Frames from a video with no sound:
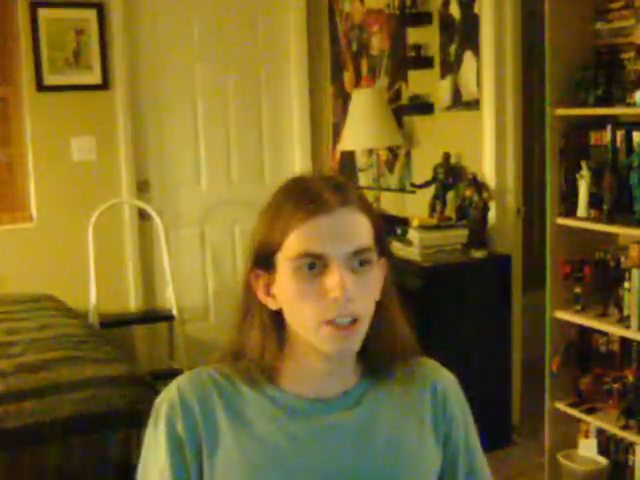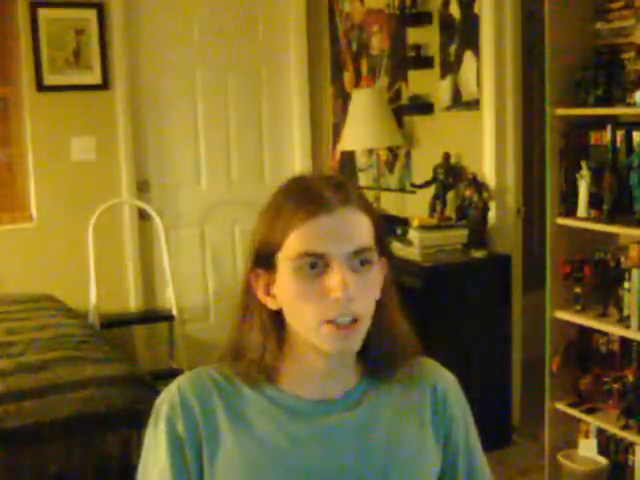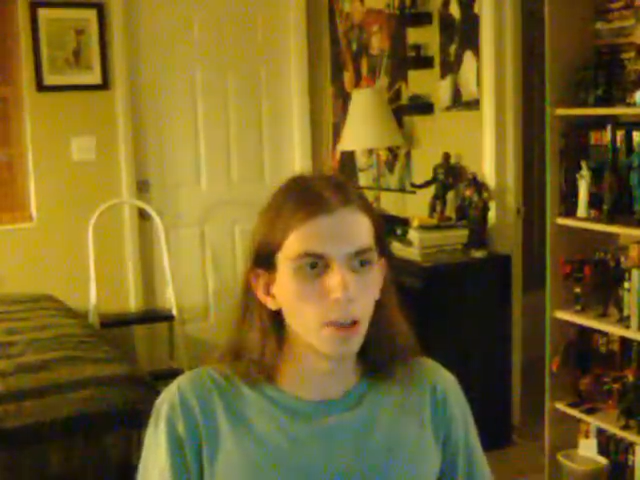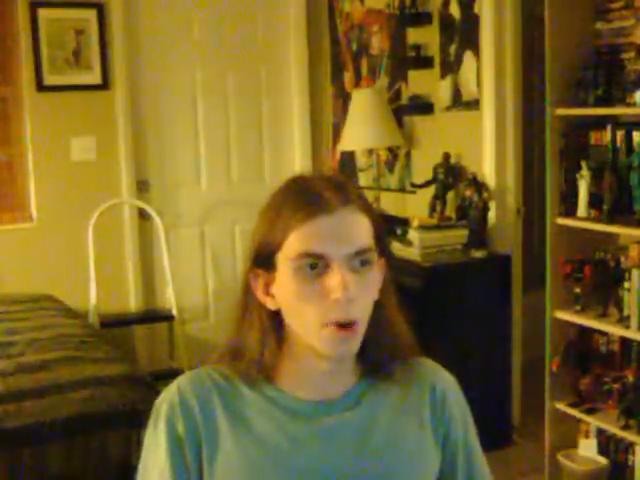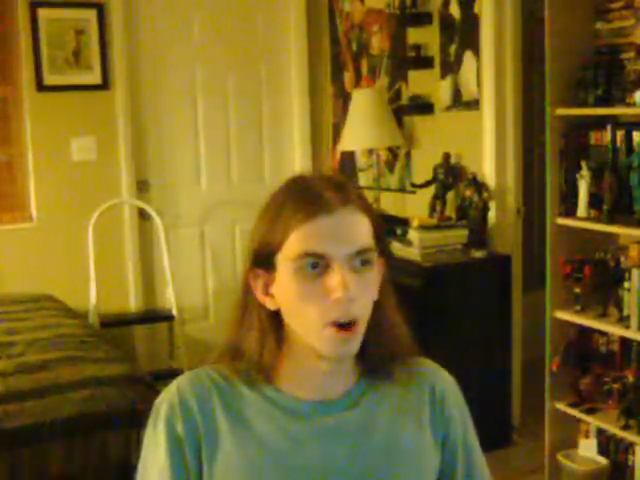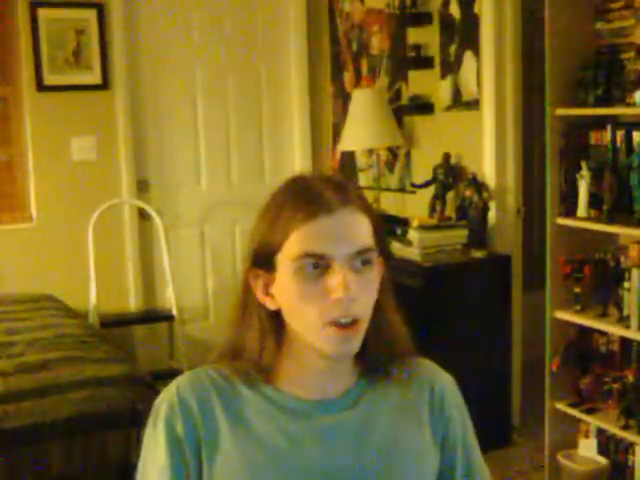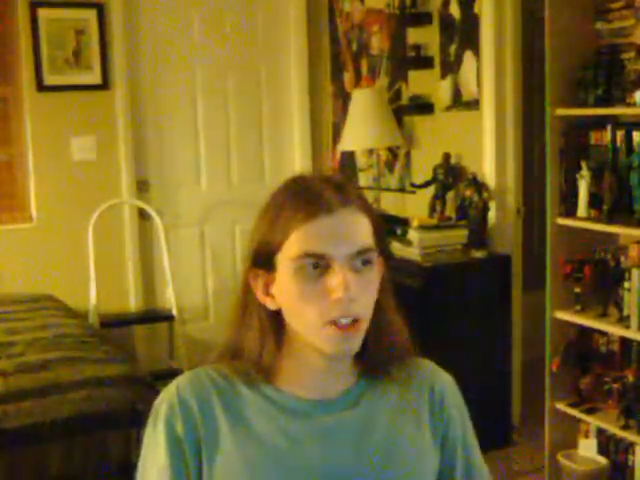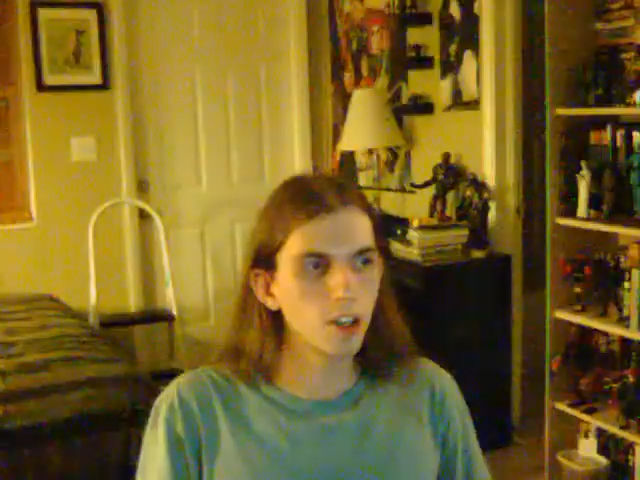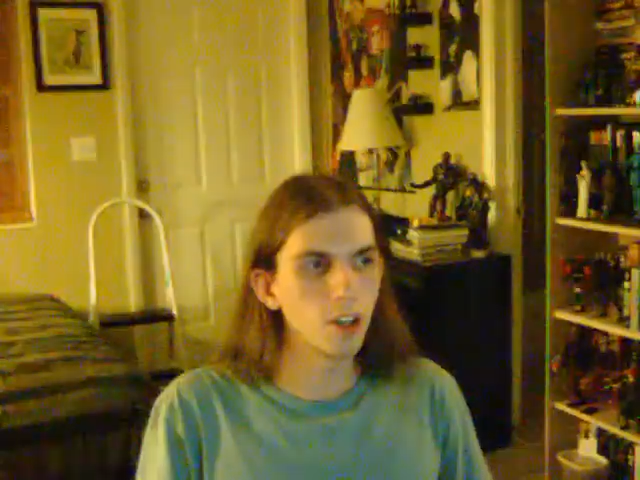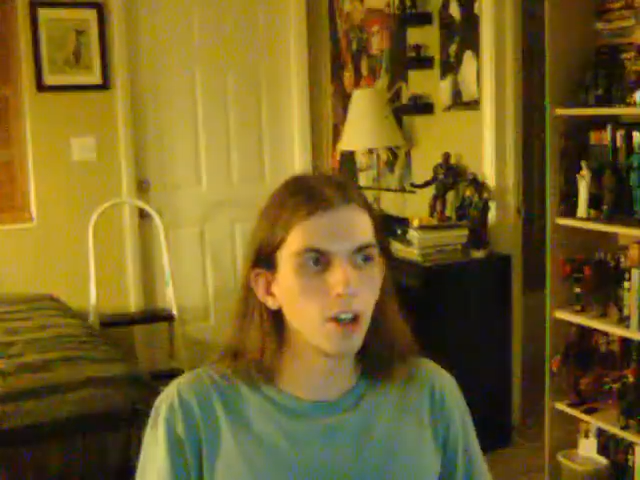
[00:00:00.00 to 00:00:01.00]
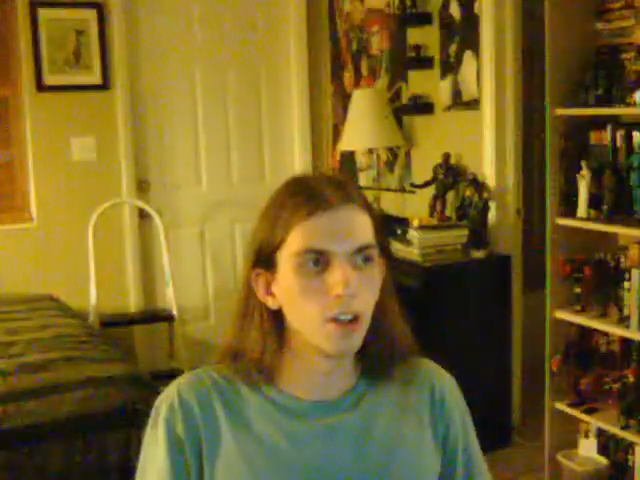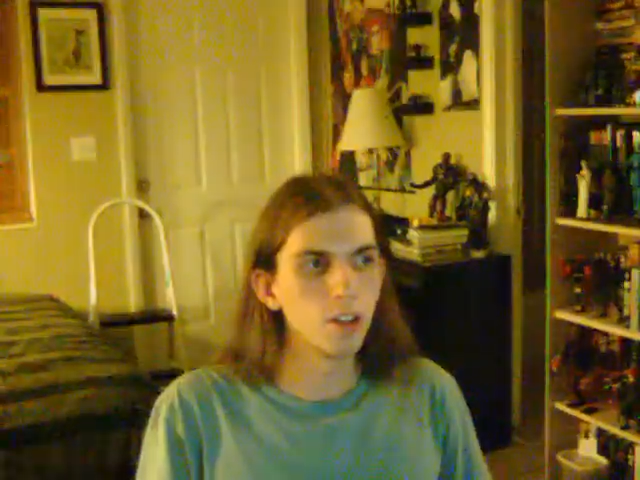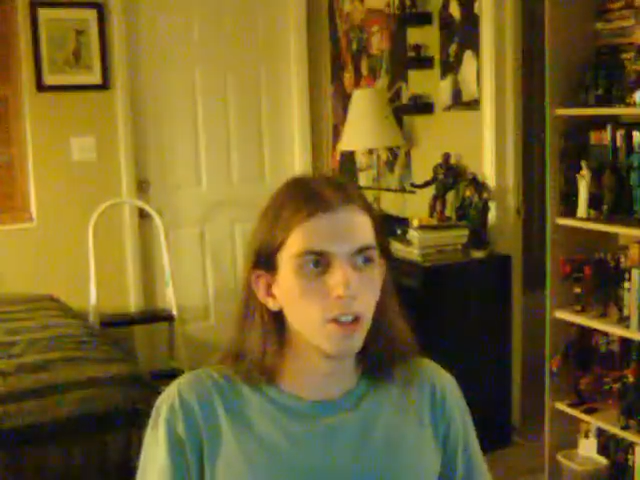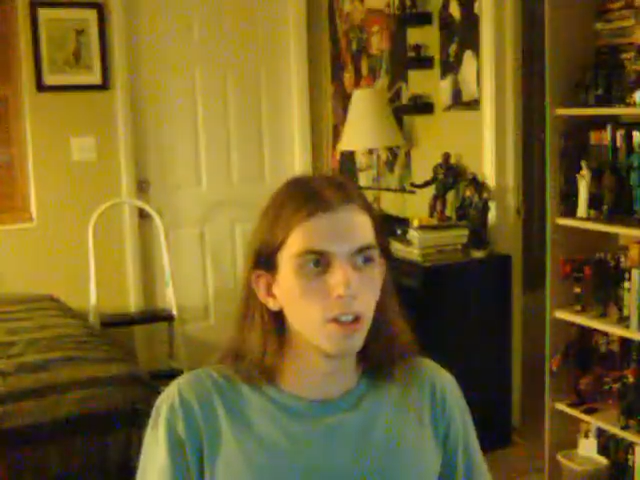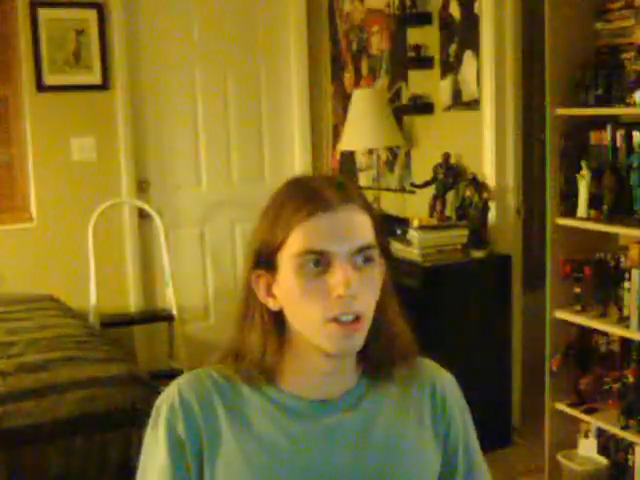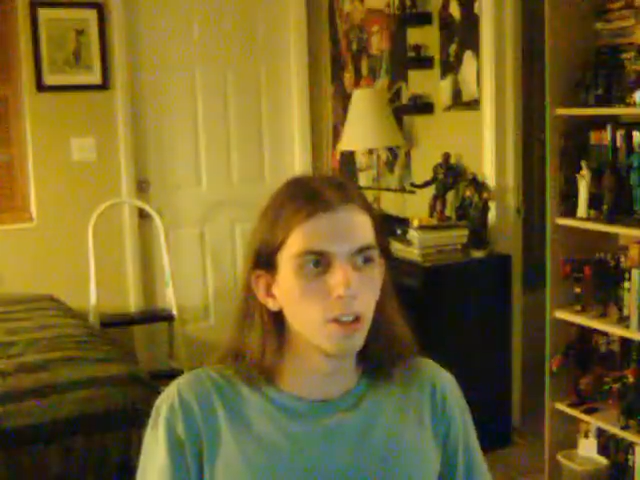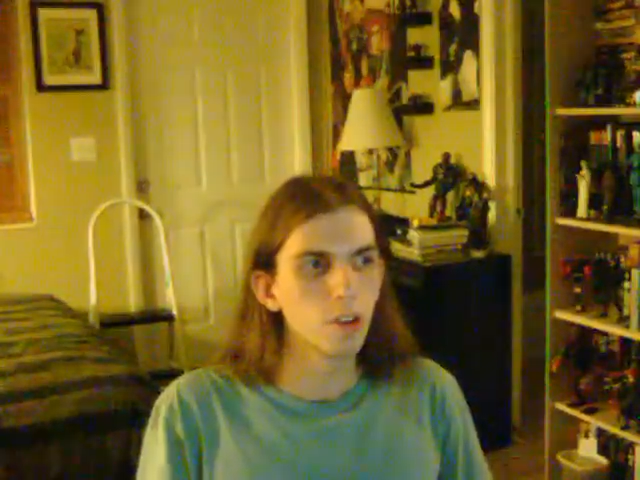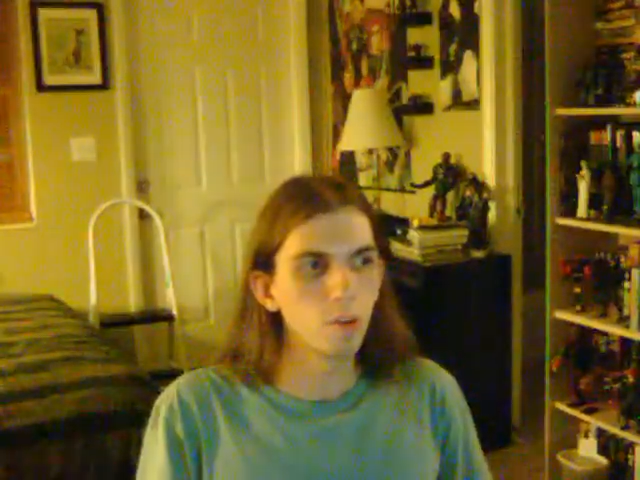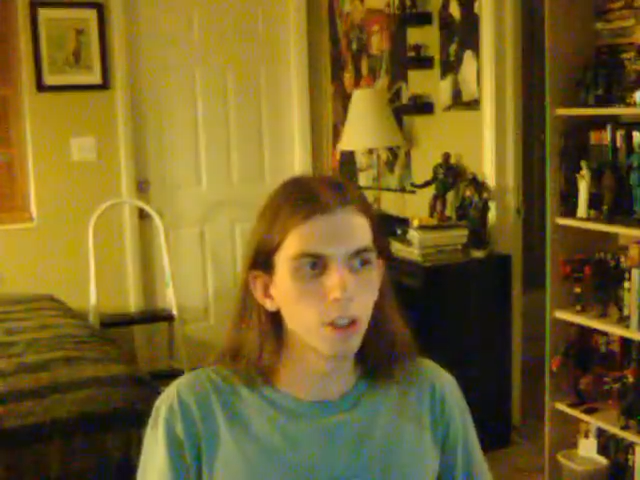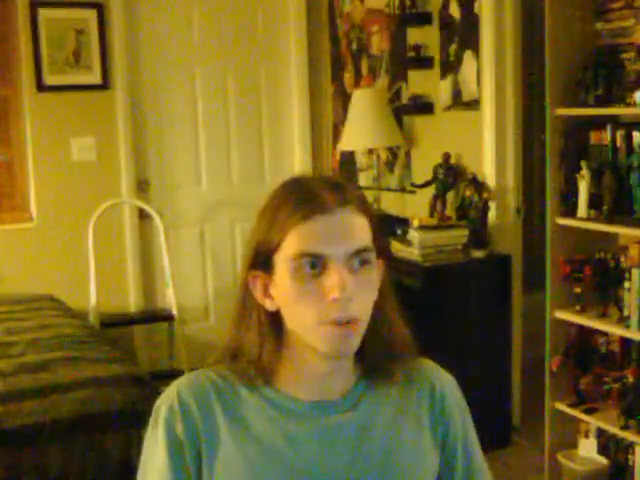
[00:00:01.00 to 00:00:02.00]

So, all in all, what